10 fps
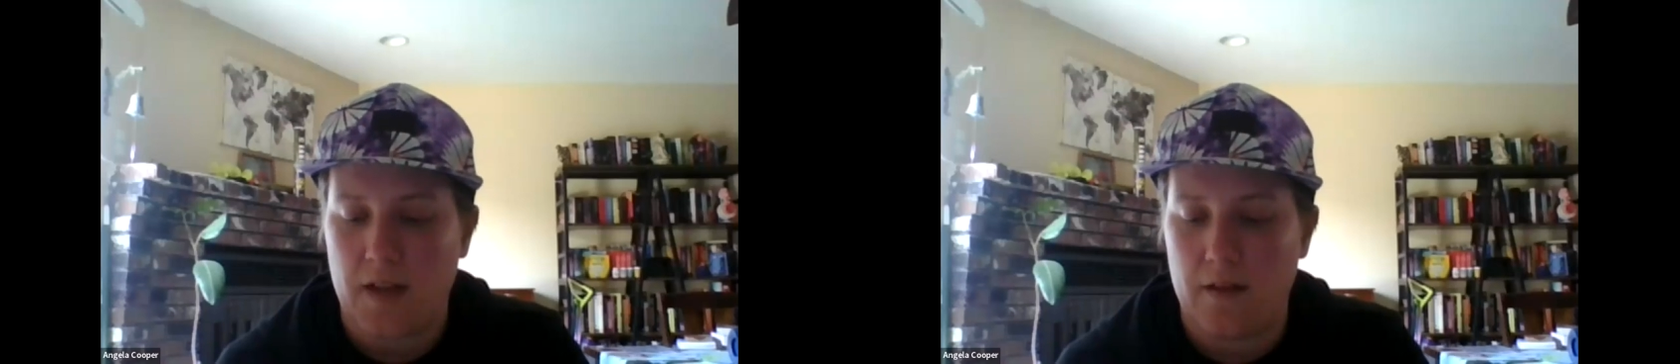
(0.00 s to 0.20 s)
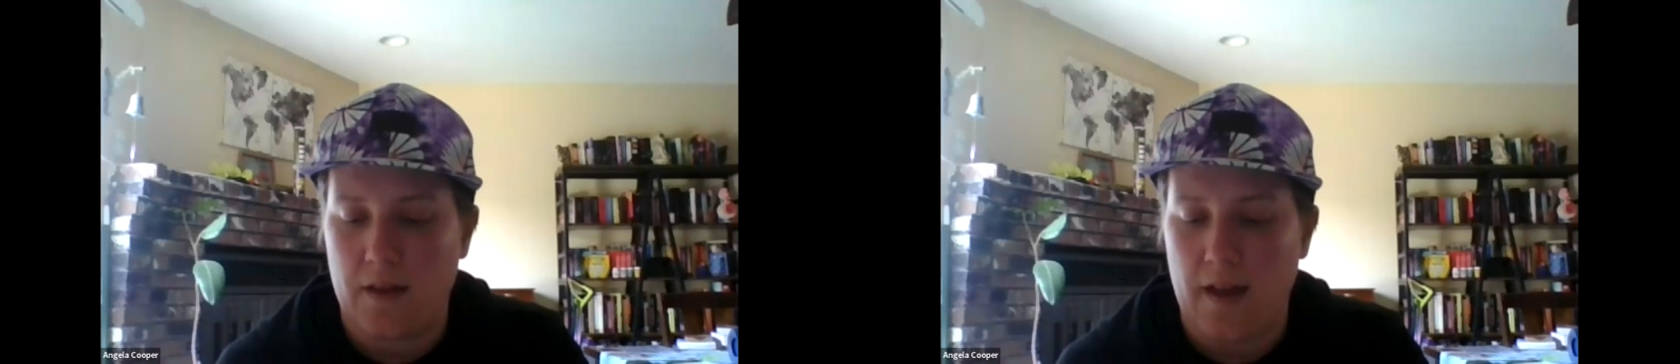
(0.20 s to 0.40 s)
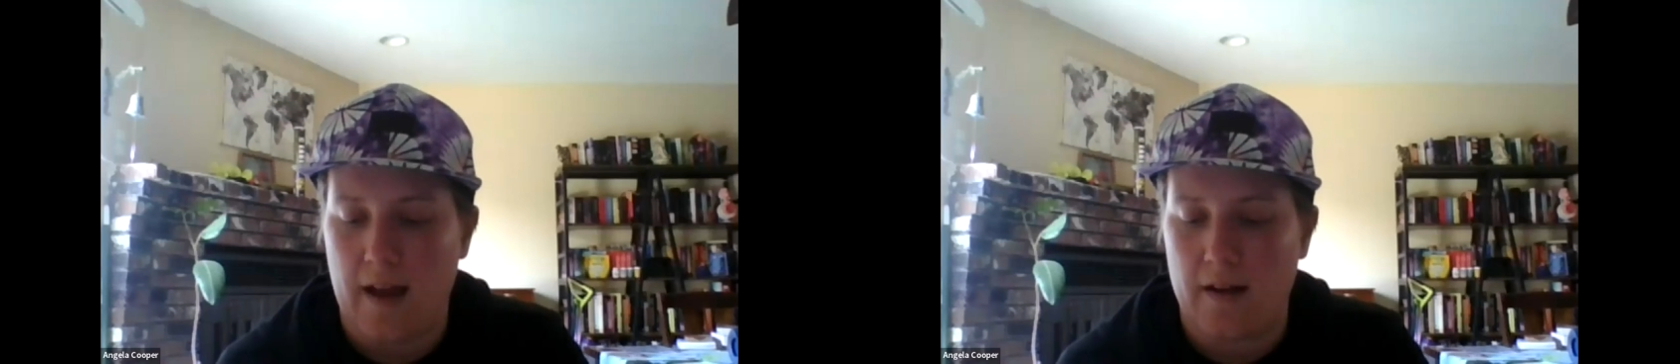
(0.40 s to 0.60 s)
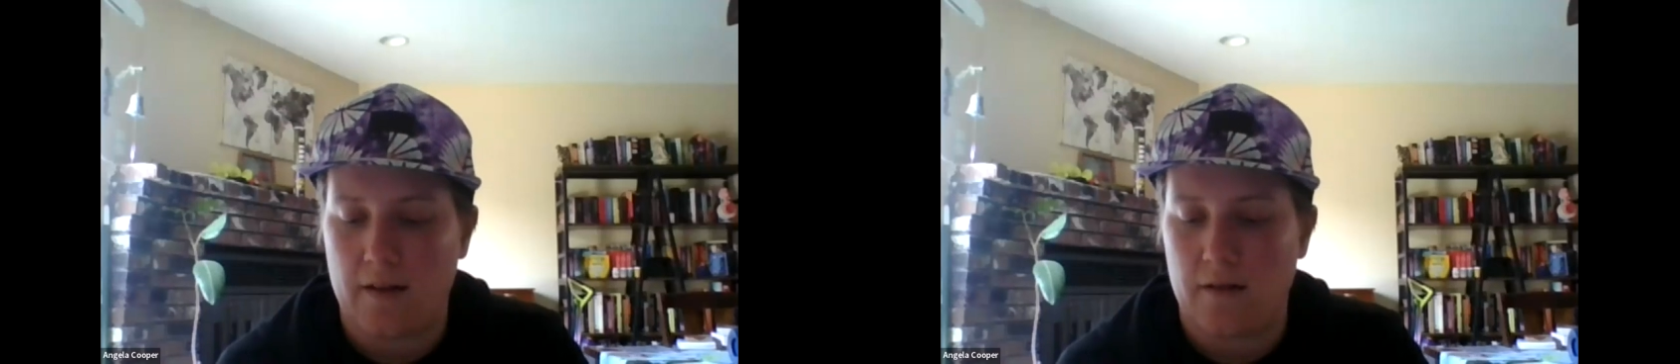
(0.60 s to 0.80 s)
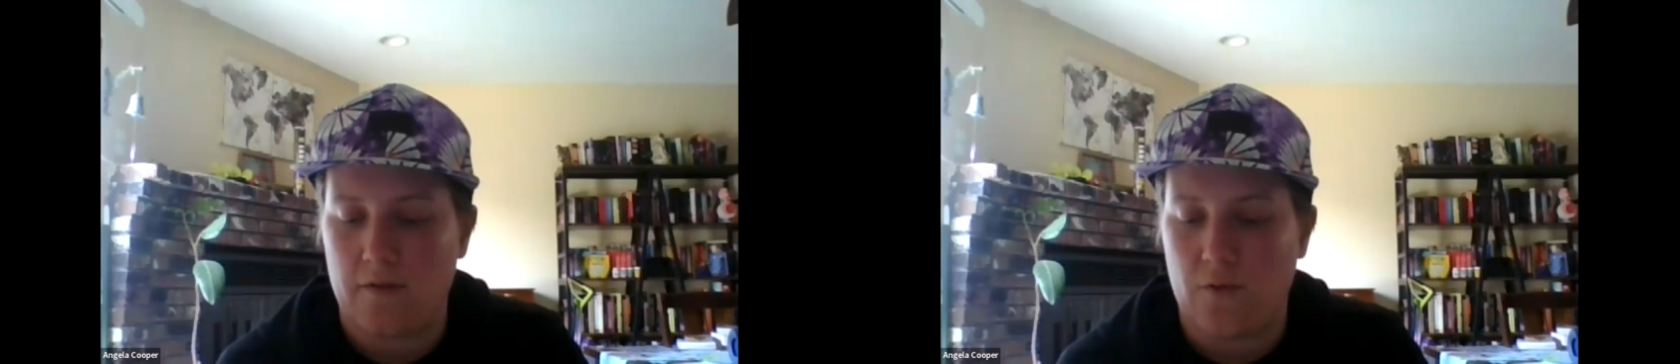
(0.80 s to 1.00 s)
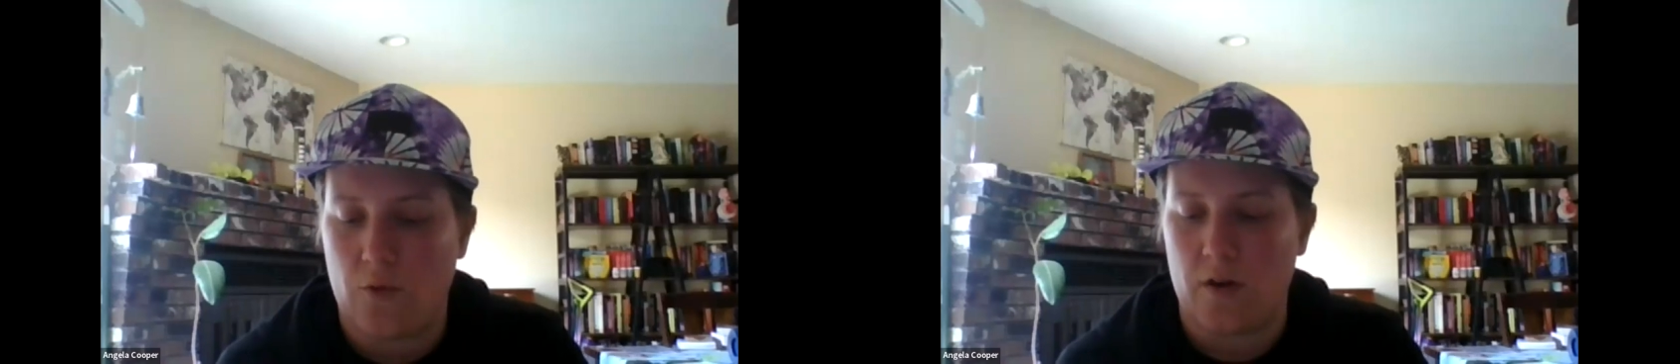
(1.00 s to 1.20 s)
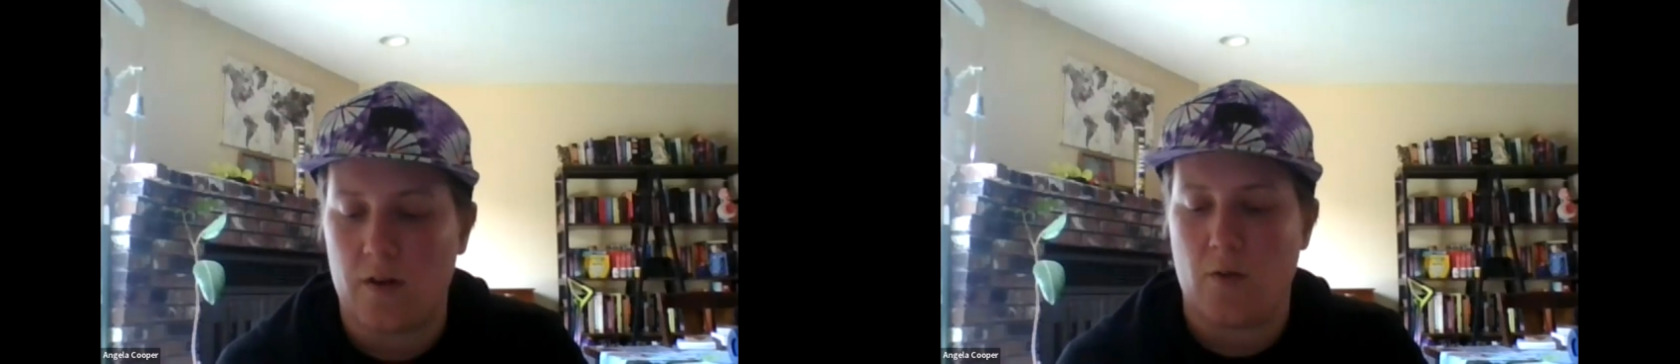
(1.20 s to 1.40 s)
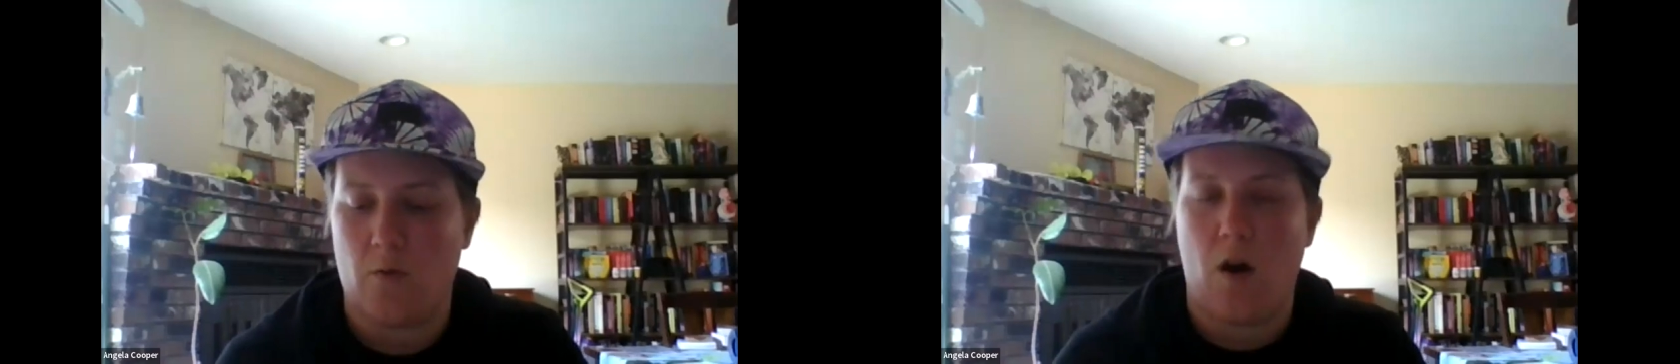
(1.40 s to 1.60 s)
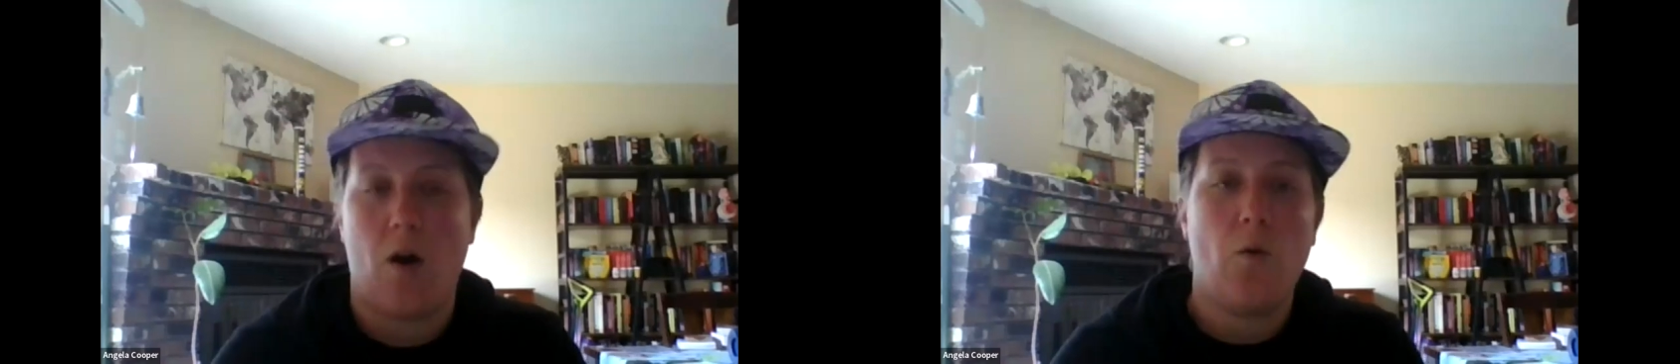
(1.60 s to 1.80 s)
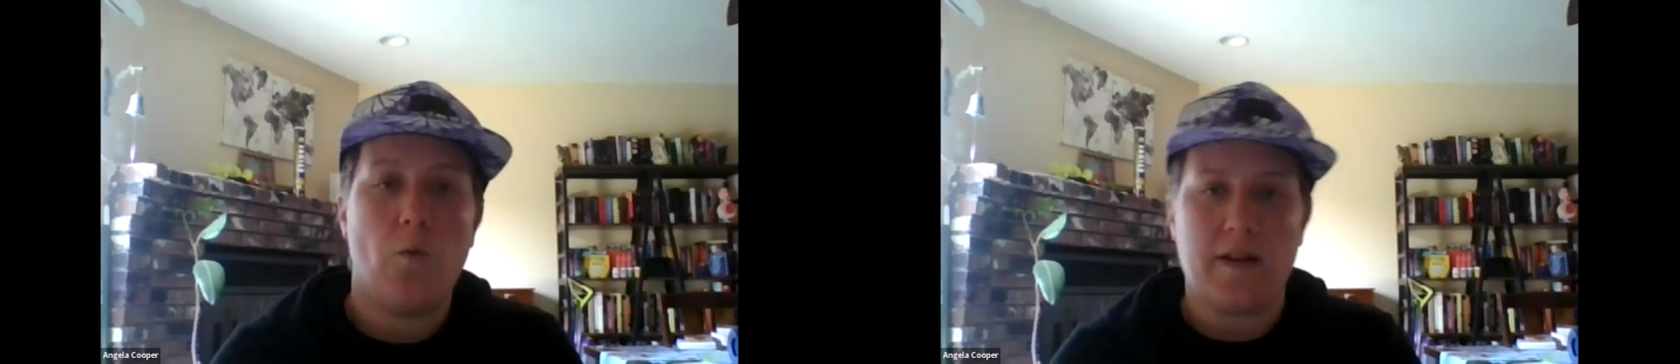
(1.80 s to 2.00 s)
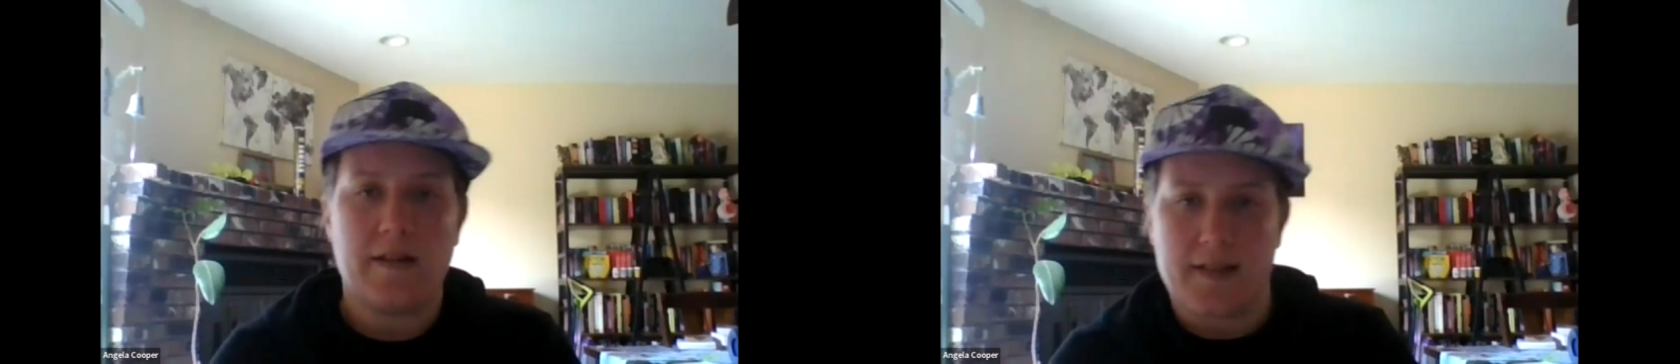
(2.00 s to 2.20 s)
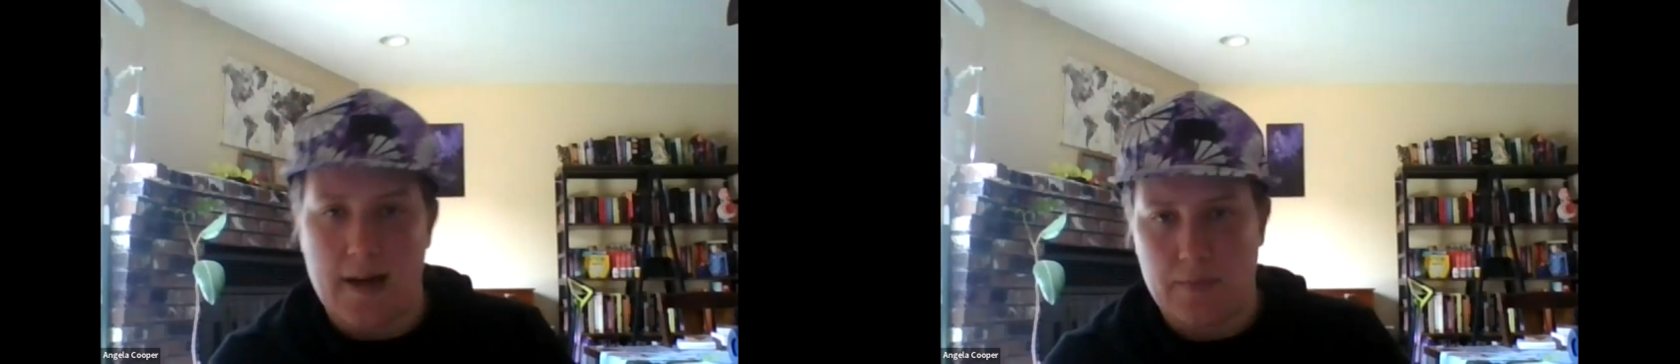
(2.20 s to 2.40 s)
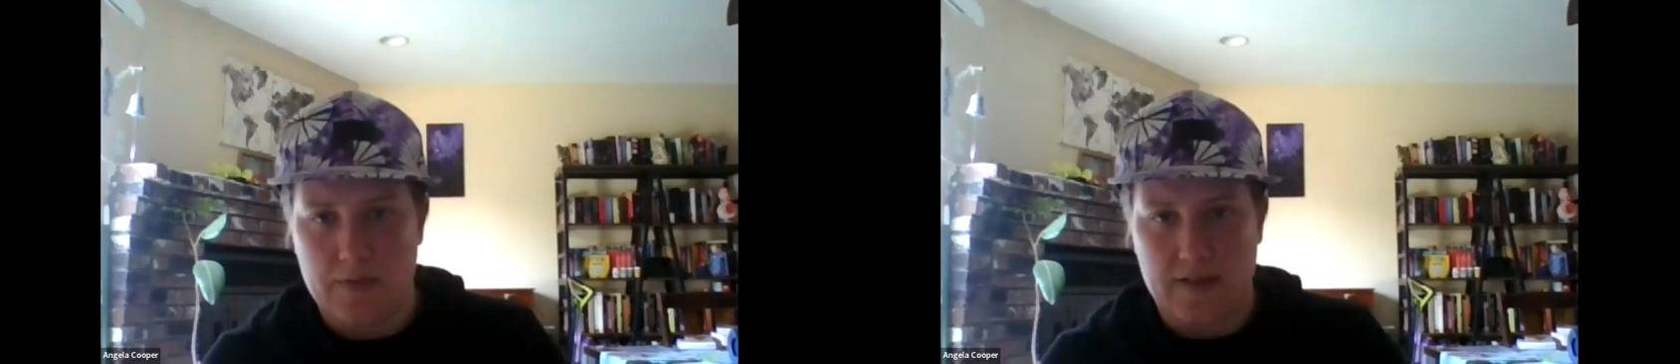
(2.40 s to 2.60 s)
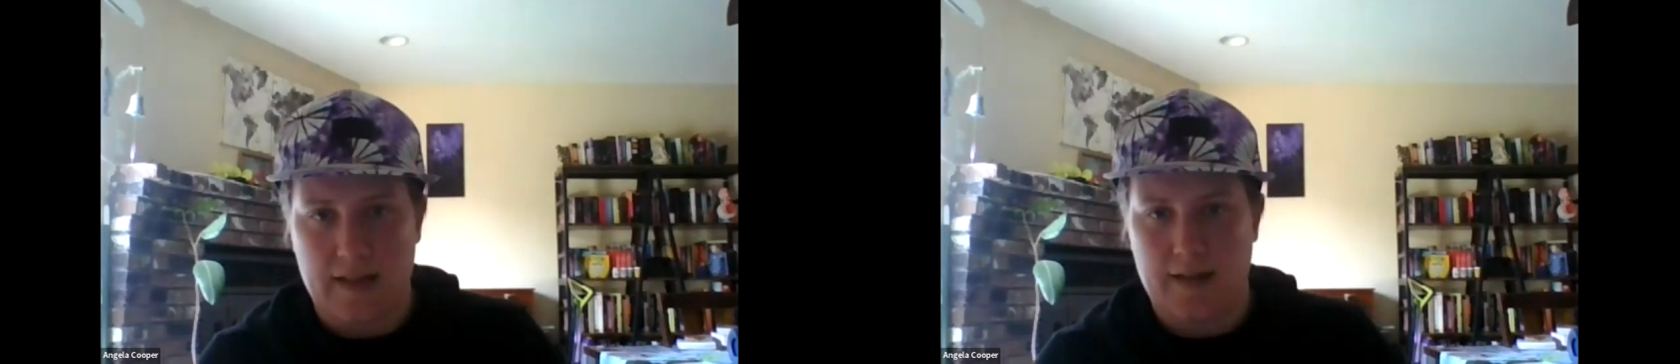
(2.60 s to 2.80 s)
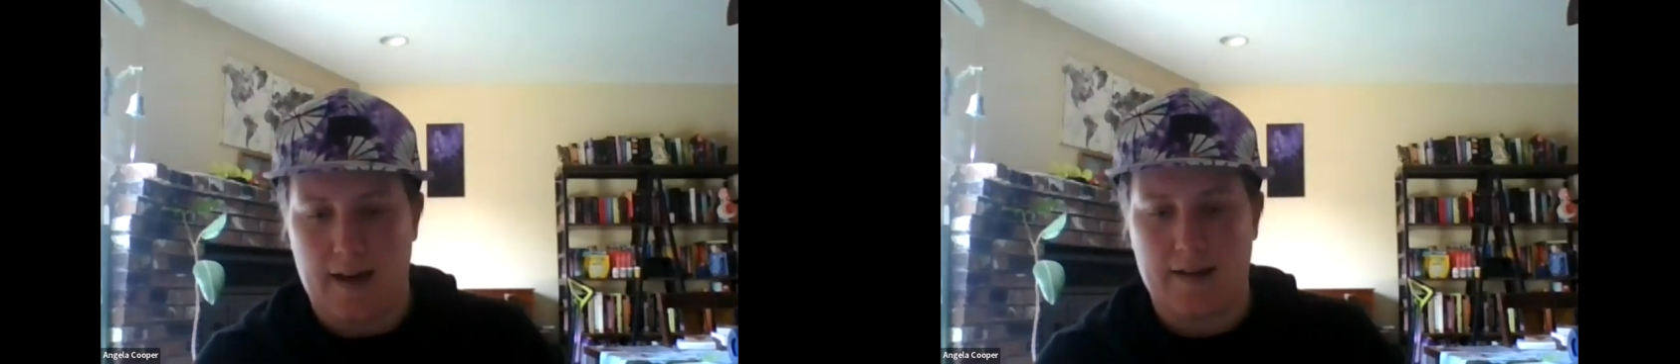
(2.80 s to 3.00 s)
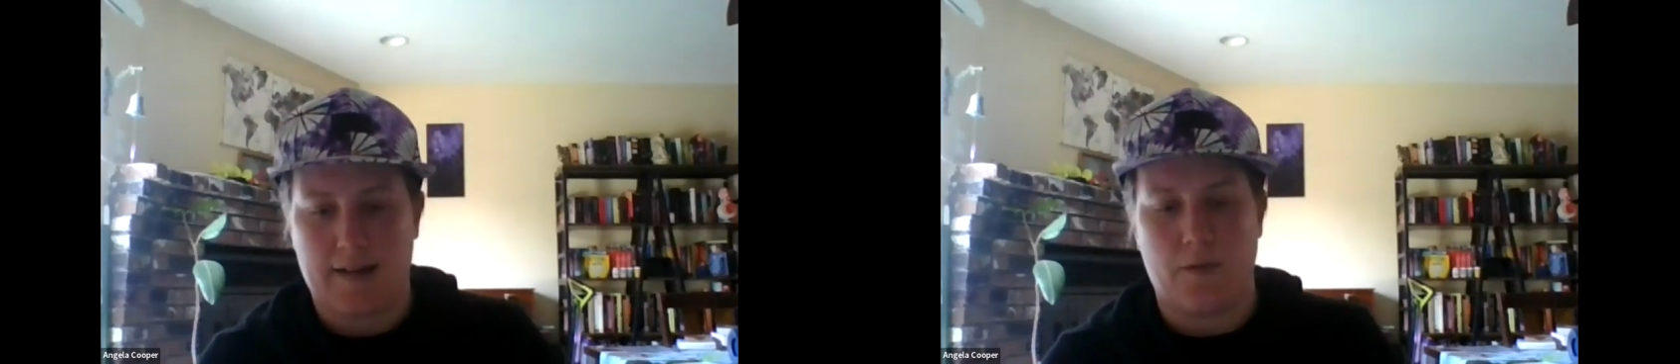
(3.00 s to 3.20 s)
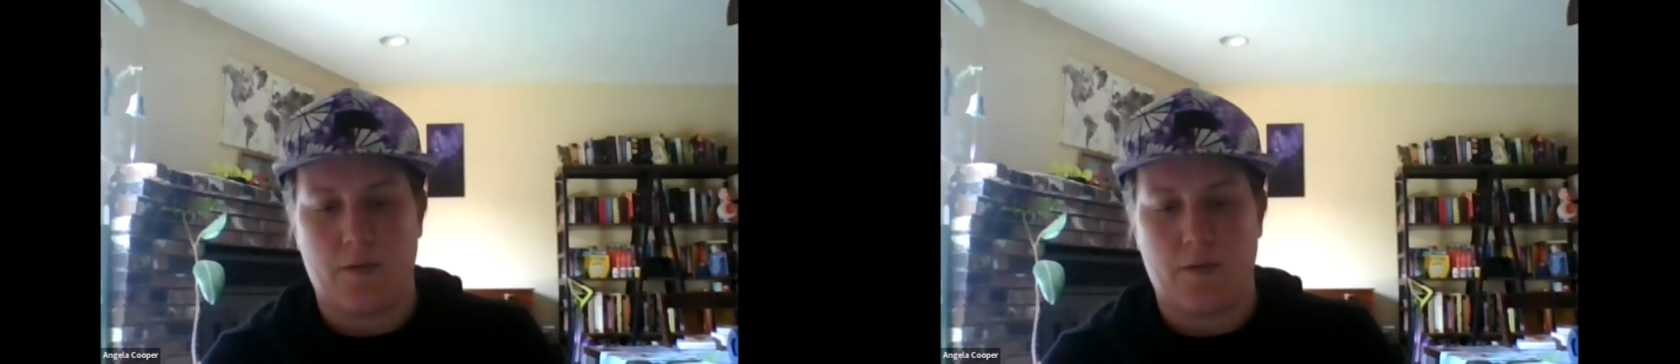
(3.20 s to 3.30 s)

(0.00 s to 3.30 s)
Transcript: that for all one sample Z tests,